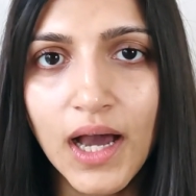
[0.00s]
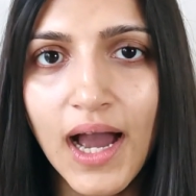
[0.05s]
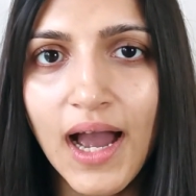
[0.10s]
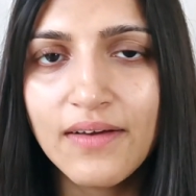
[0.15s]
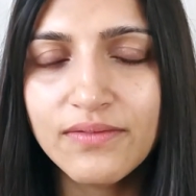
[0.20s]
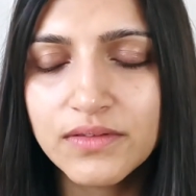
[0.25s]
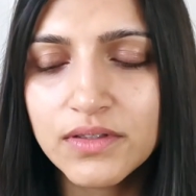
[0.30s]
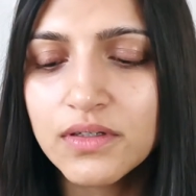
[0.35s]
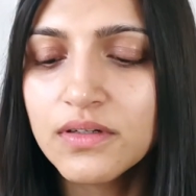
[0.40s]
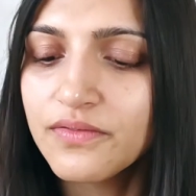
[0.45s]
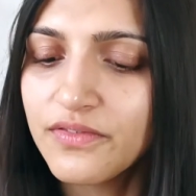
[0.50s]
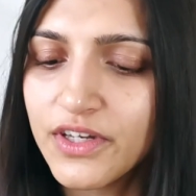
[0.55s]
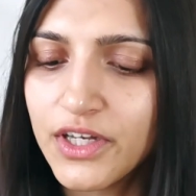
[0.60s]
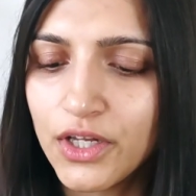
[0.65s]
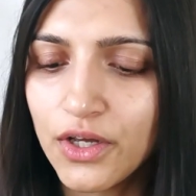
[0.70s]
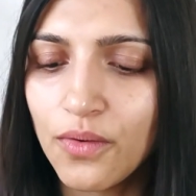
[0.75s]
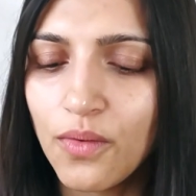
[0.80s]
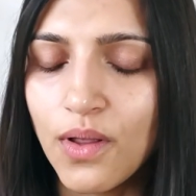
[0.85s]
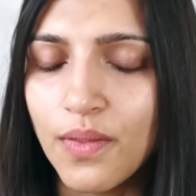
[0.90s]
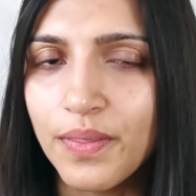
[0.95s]
I have done a
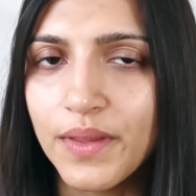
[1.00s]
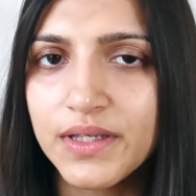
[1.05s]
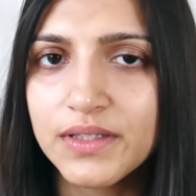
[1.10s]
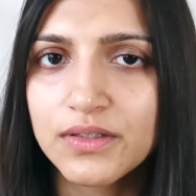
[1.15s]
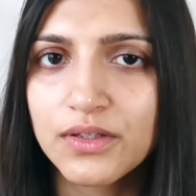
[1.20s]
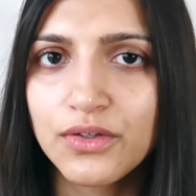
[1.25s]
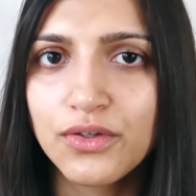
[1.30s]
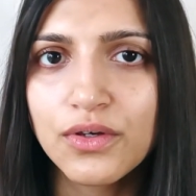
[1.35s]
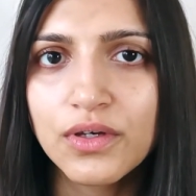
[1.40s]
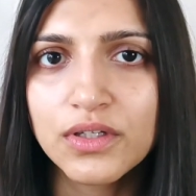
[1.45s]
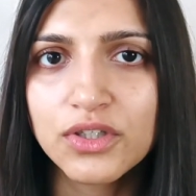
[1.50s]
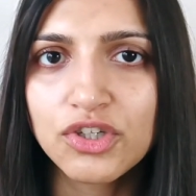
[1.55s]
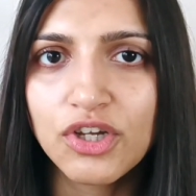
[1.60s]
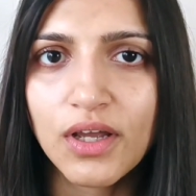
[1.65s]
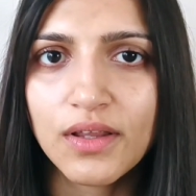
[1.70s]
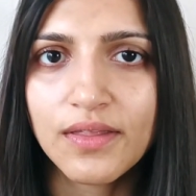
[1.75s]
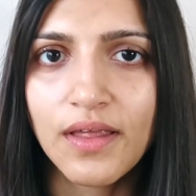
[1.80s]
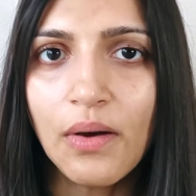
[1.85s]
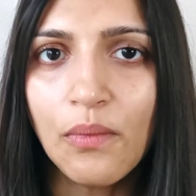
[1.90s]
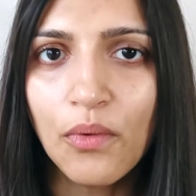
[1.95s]
video on this, so you can
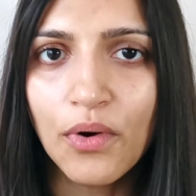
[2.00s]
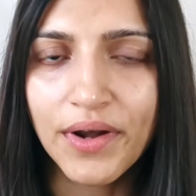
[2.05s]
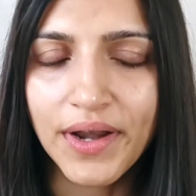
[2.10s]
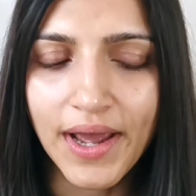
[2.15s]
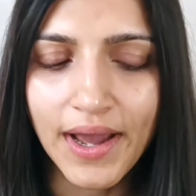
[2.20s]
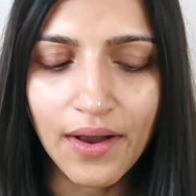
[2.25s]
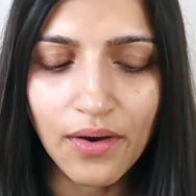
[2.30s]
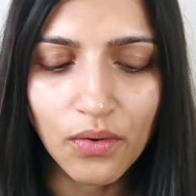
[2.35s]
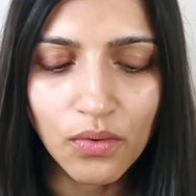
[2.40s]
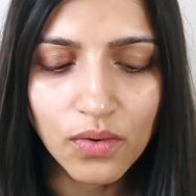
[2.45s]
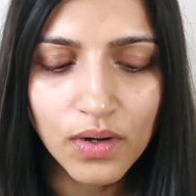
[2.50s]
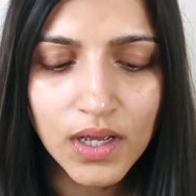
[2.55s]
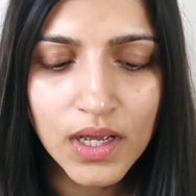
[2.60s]
check that one out.